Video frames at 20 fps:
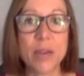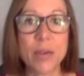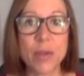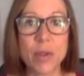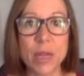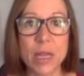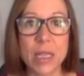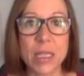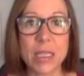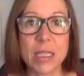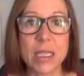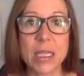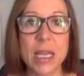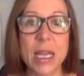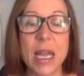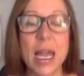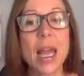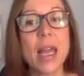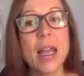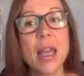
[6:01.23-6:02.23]
for this.
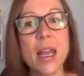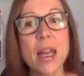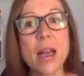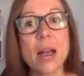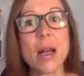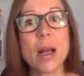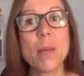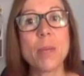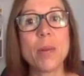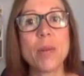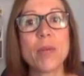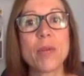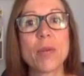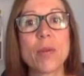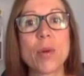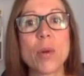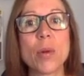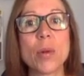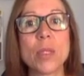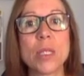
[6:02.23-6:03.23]
And get a couple of
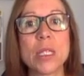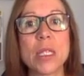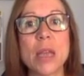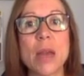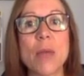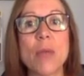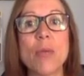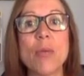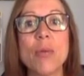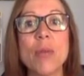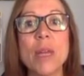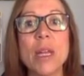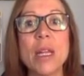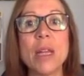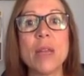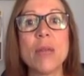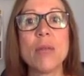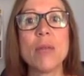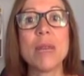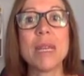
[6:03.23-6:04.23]
quotes that
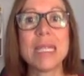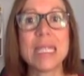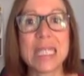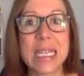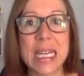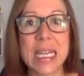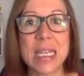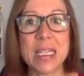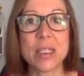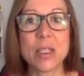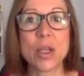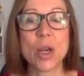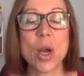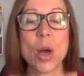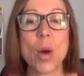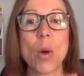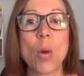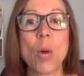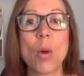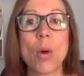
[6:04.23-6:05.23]
really resonate
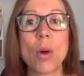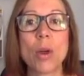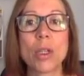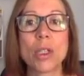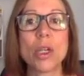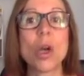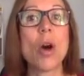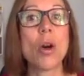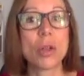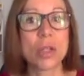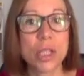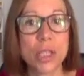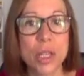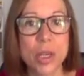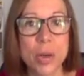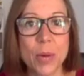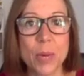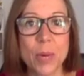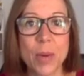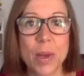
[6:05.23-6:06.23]
or talk to
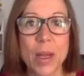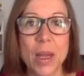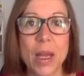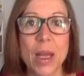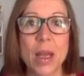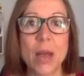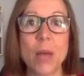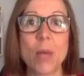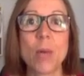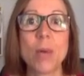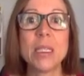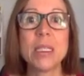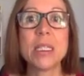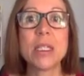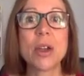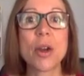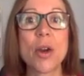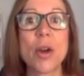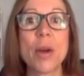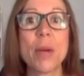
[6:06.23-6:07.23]
you. Ones
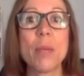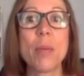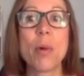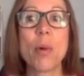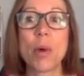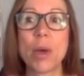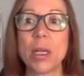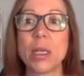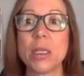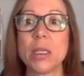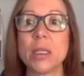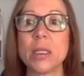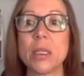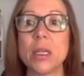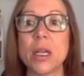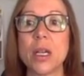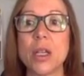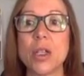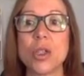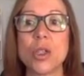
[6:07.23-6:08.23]
that are important.
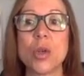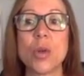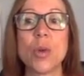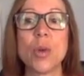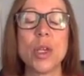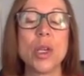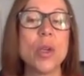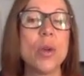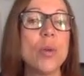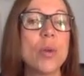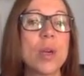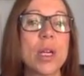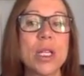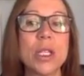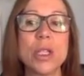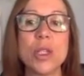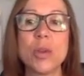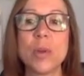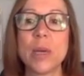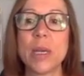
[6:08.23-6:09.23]
So you can
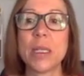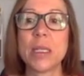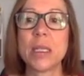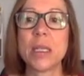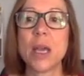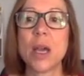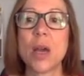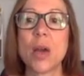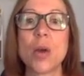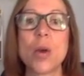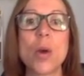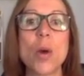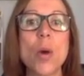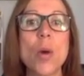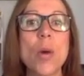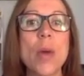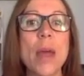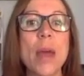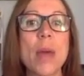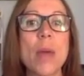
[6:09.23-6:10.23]
do it. Go
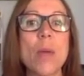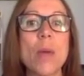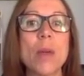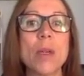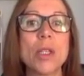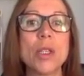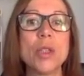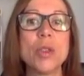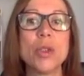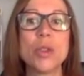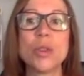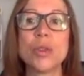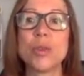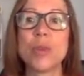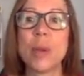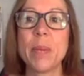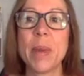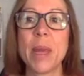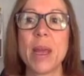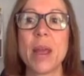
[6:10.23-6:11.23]
get what you're
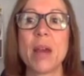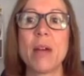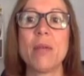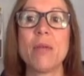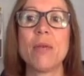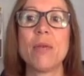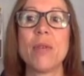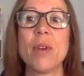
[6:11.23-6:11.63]
dreaming of.